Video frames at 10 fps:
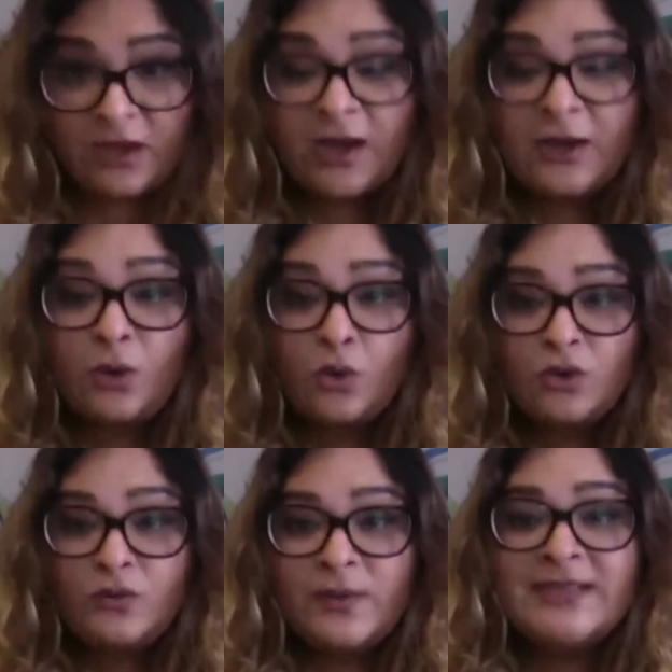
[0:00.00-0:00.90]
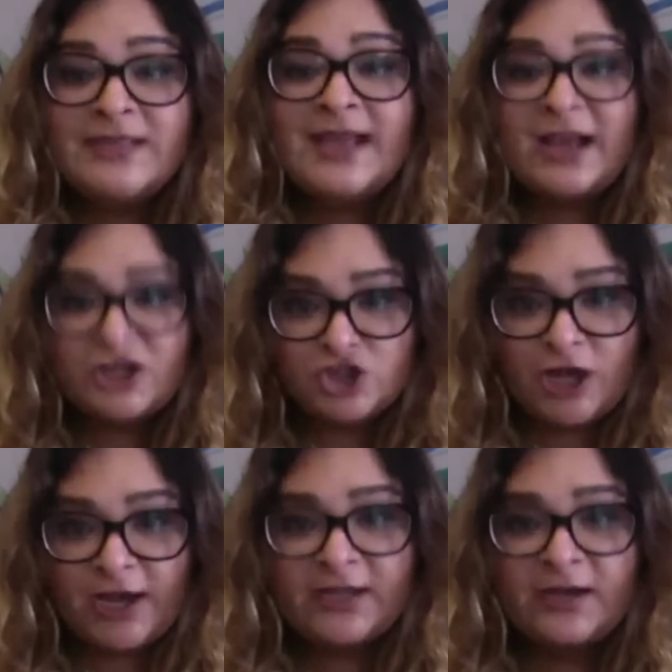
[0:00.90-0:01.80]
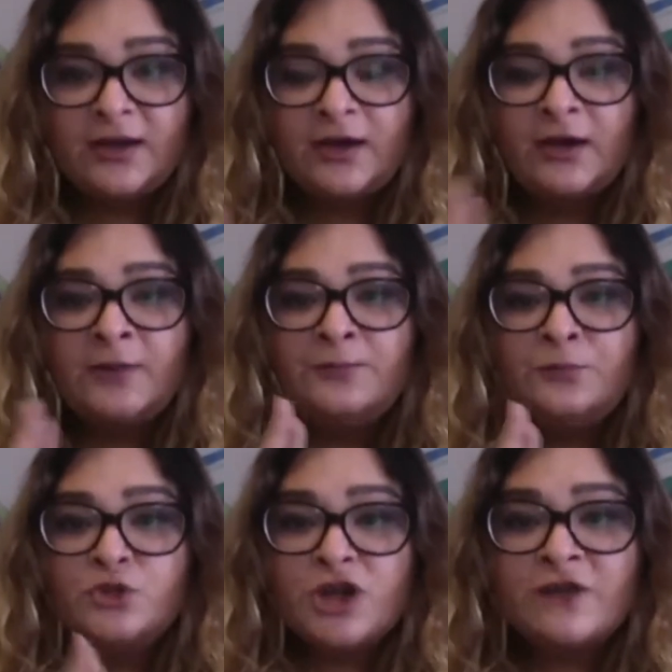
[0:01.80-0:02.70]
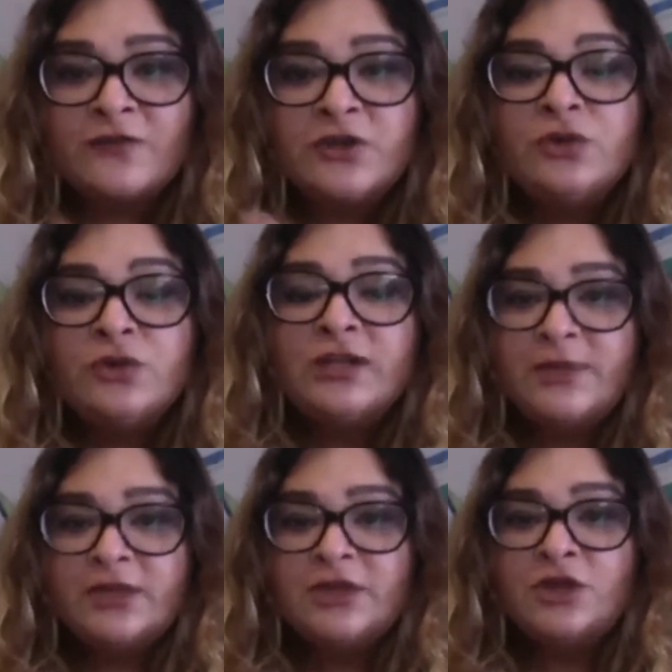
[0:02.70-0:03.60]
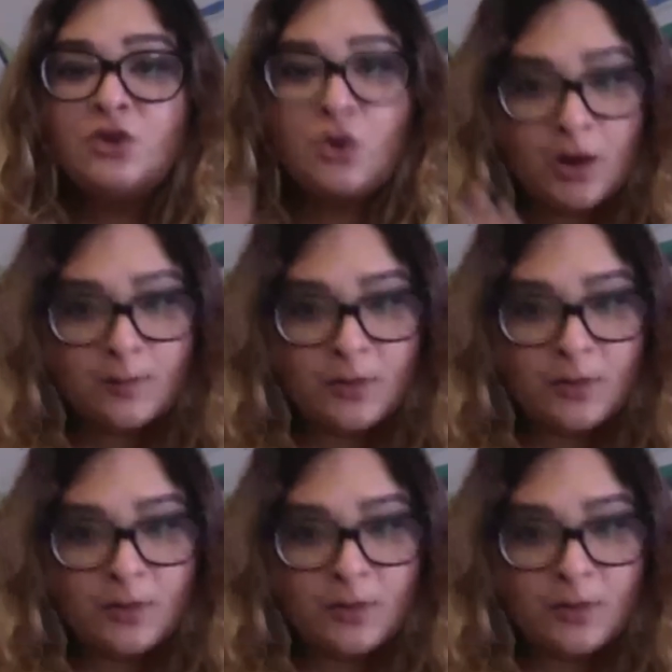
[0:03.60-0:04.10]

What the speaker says: I always hashtag Mushawar UK Limited or